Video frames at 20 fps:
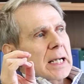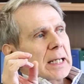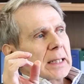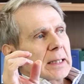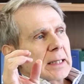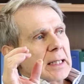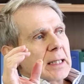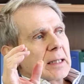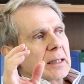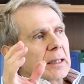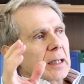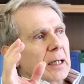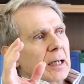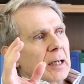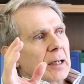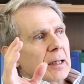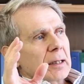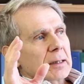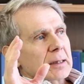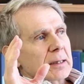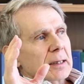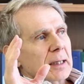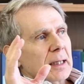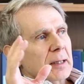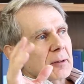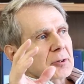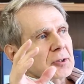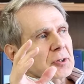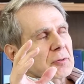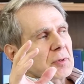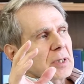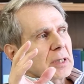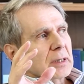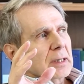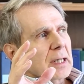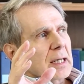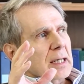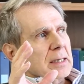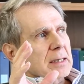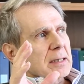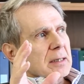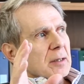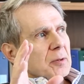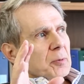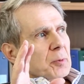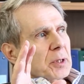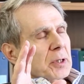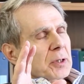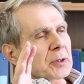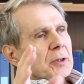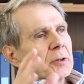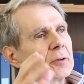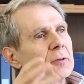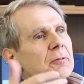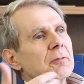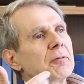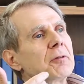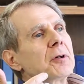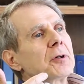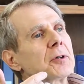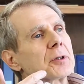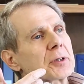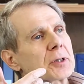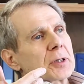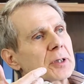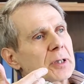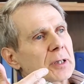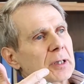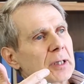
And then uh, I also realized that we can invert